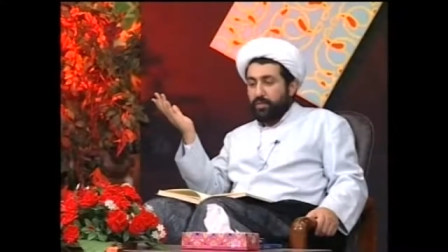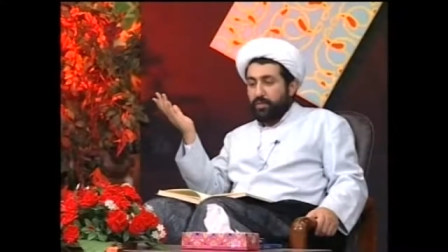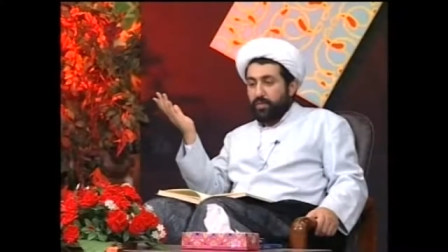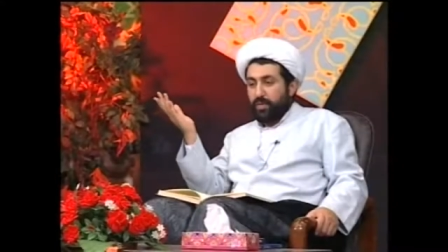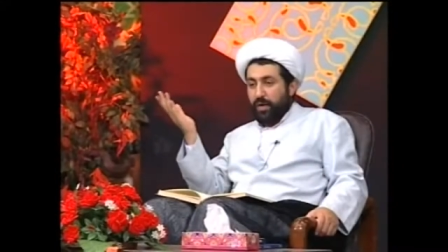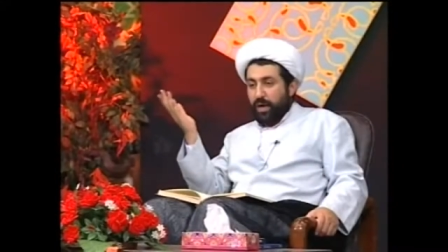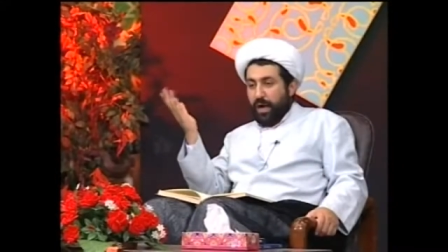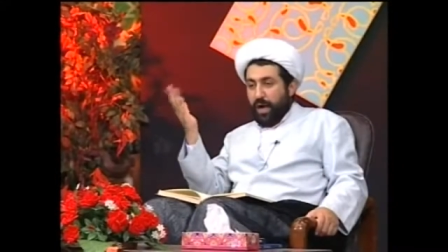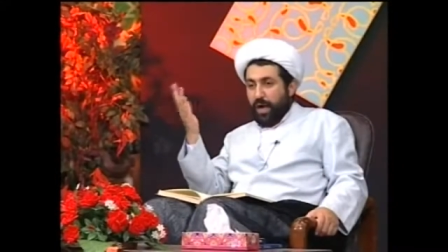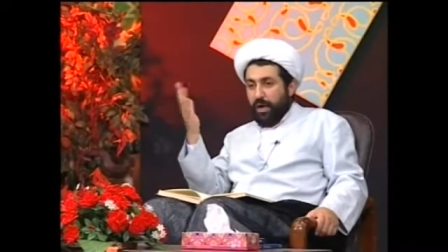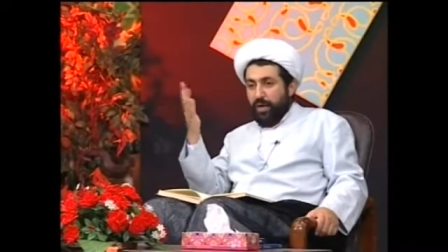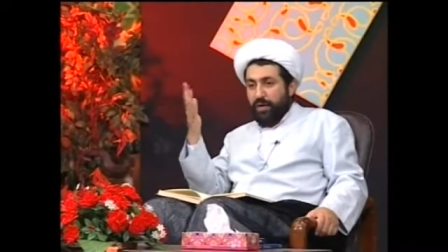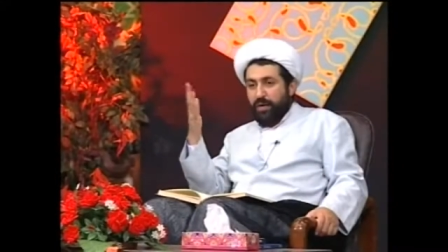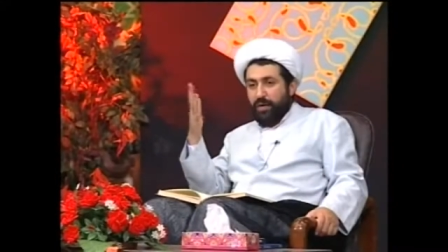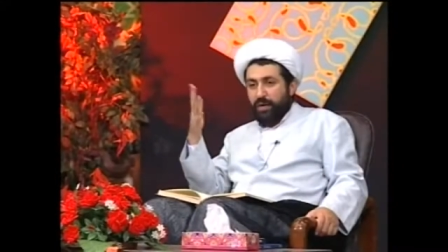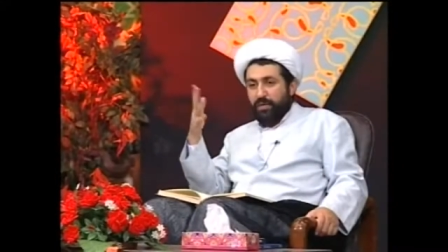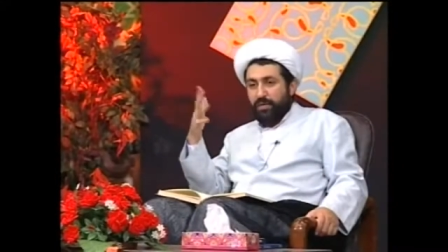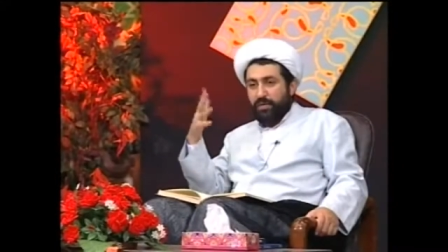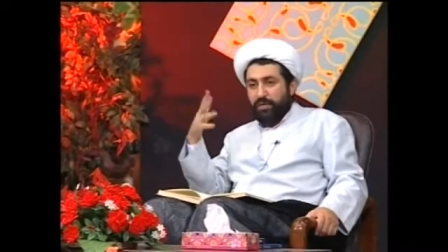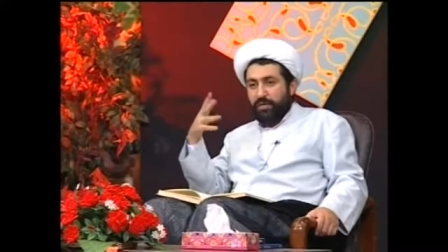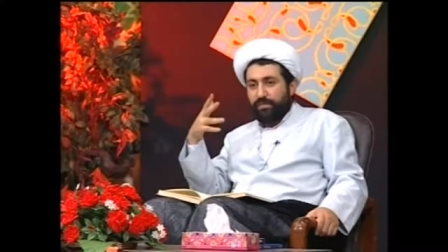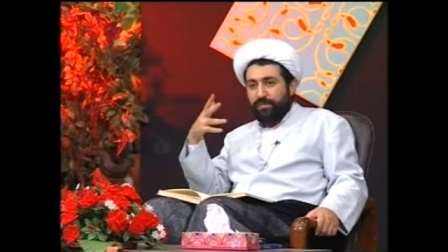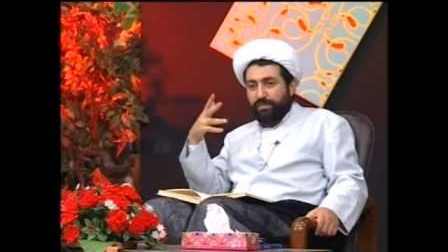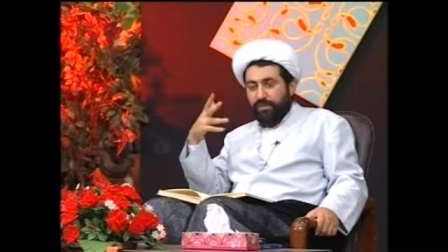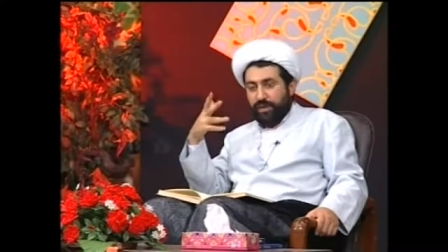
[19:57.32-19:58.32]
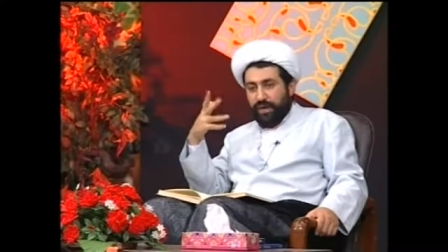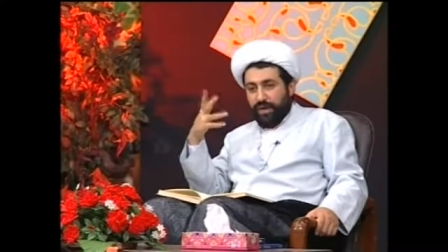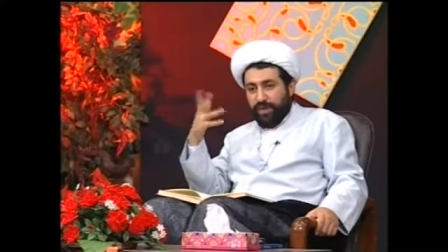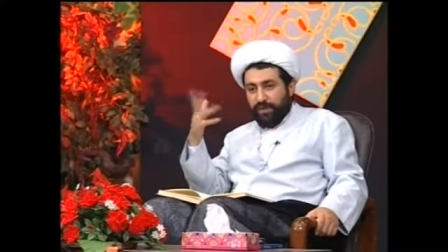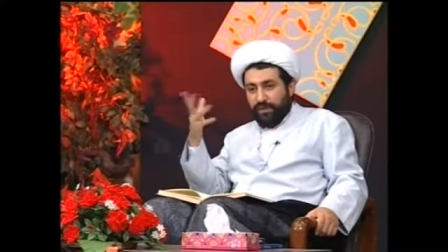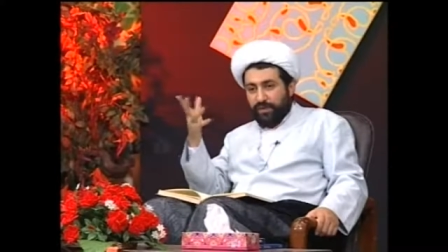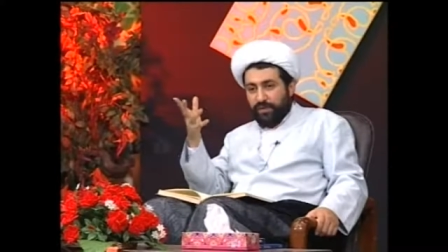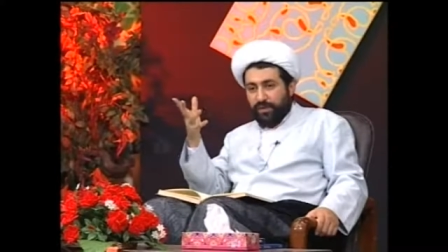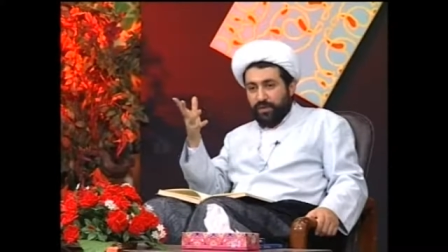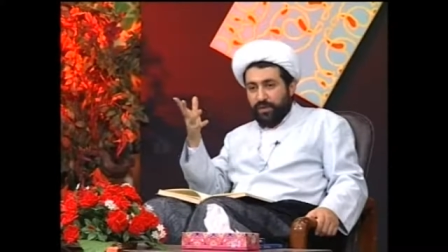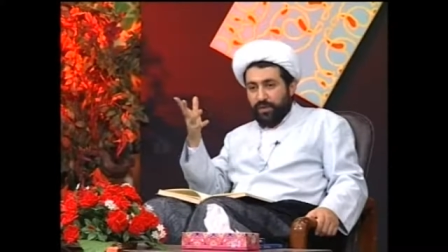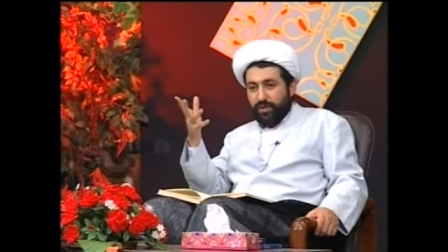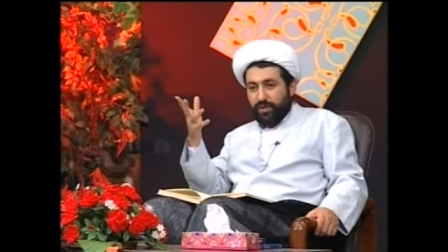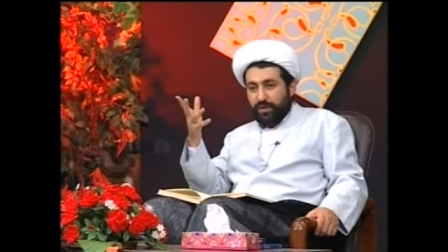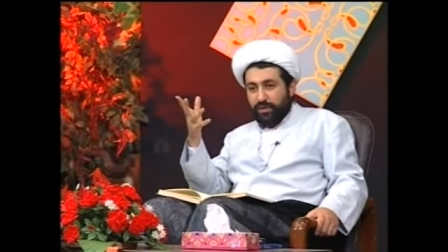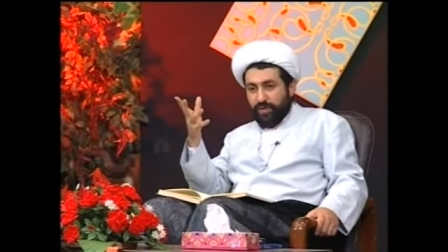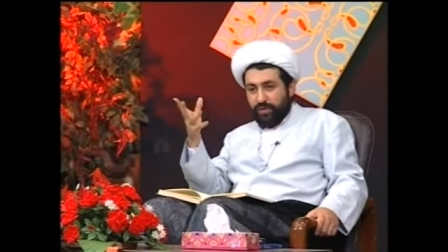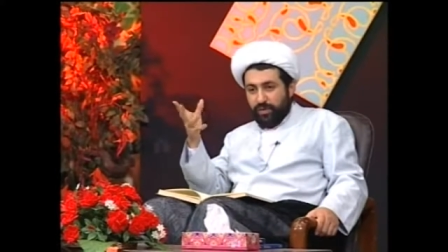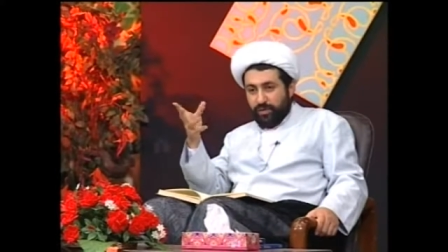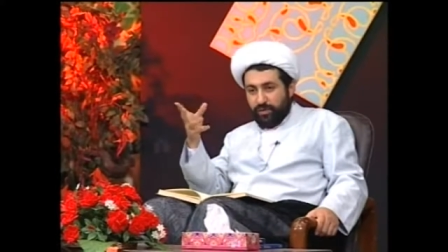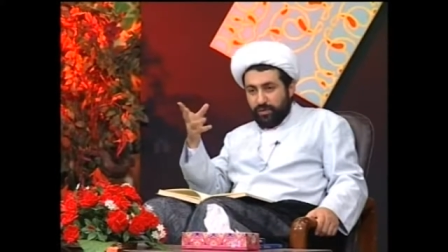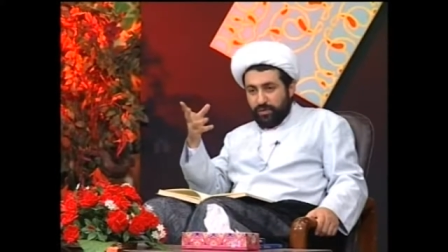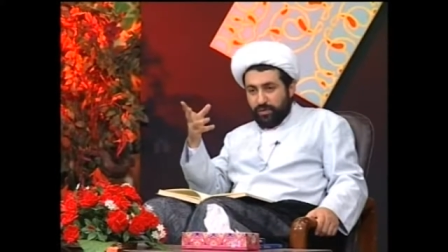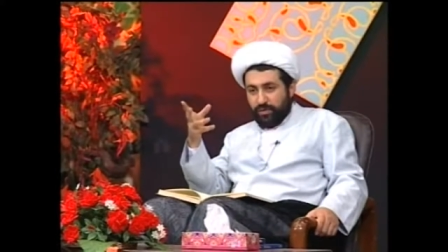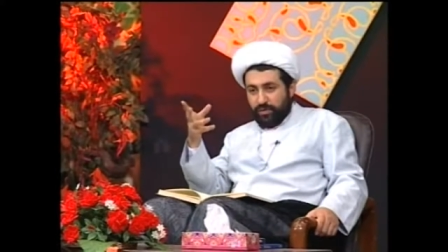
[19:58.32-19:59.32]
Allah defends
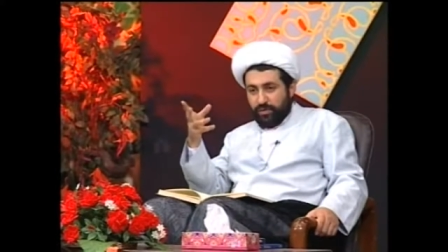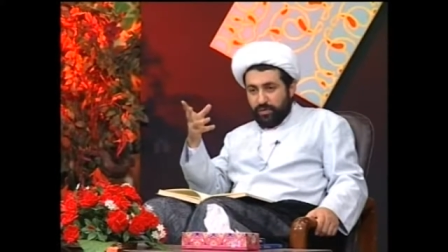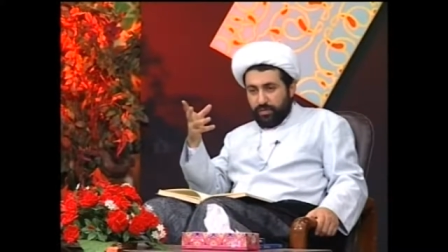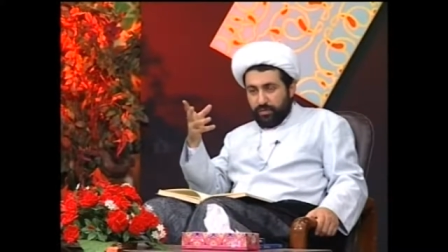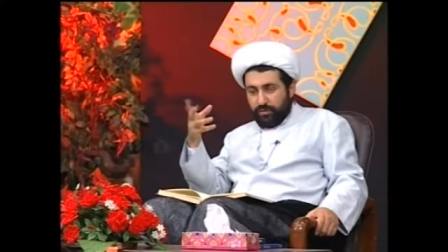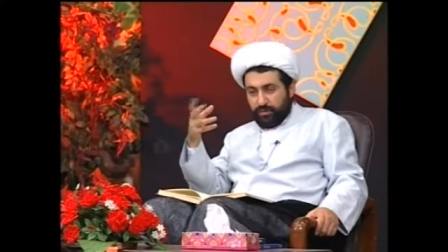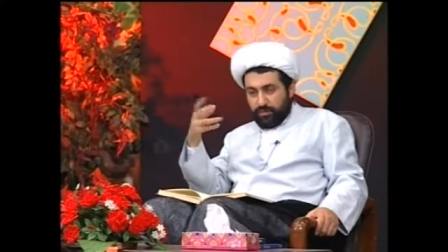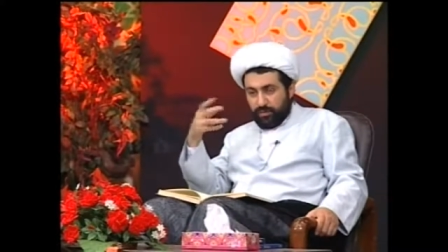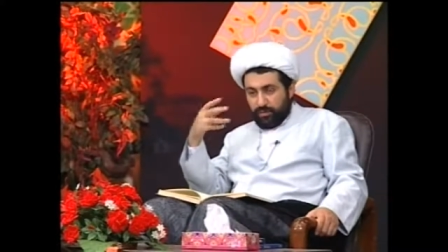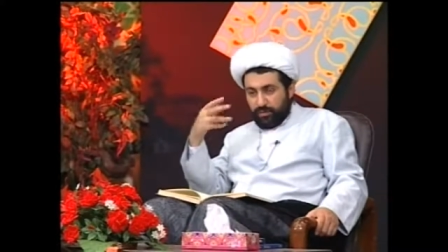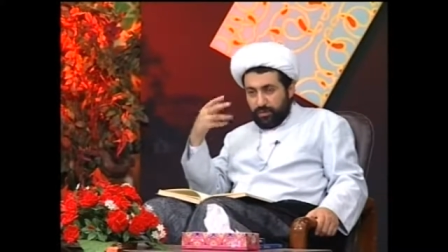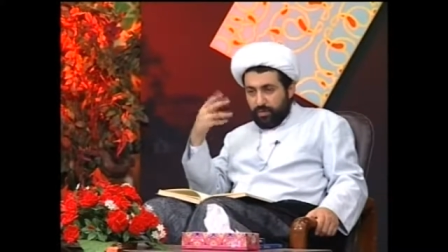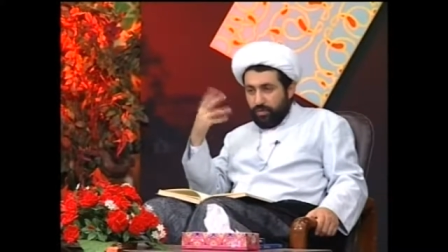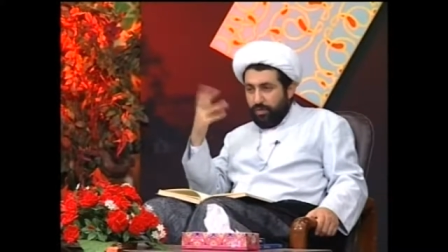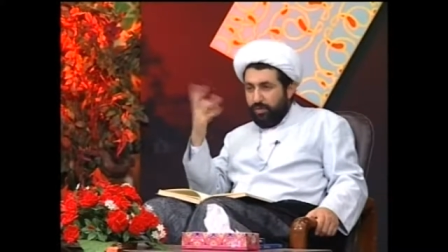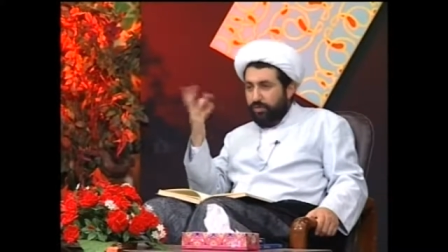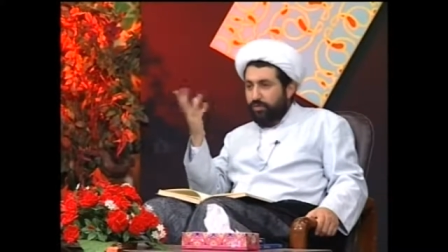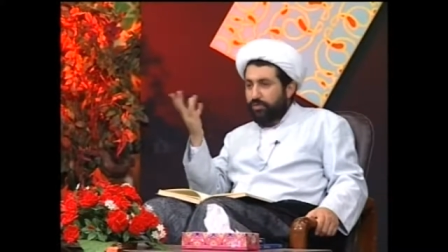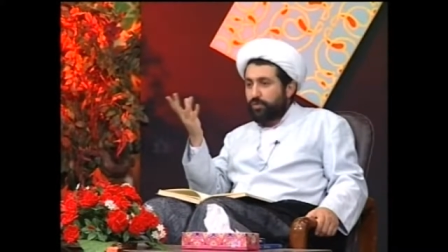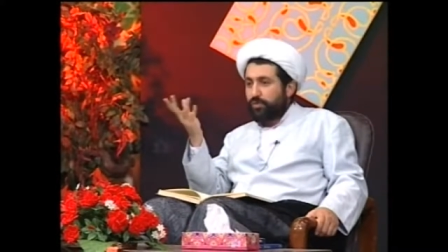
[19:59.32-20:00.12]
those